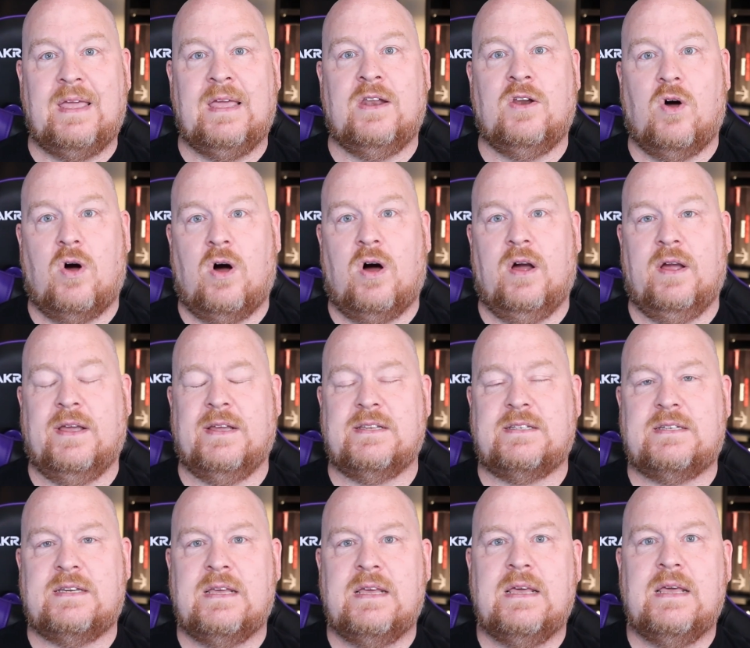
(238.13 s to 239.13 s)
in
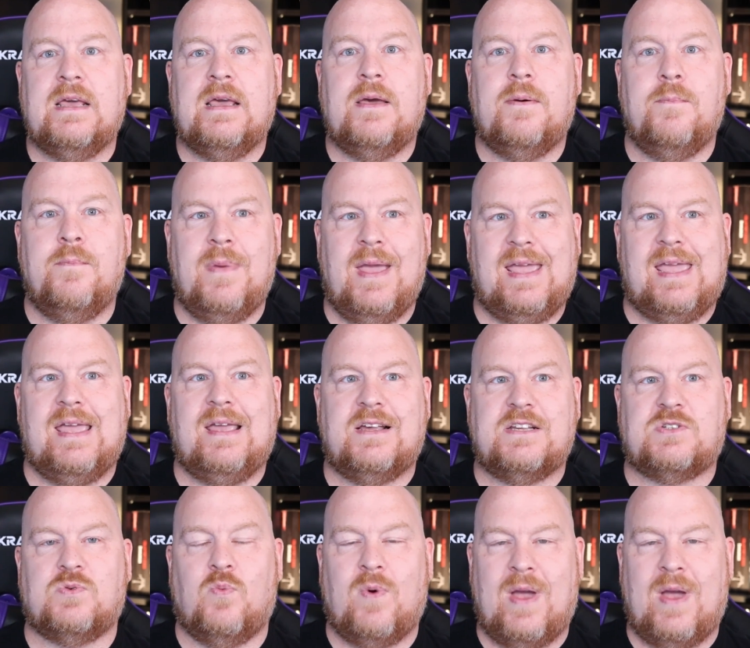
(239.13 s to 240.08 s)
August. Making us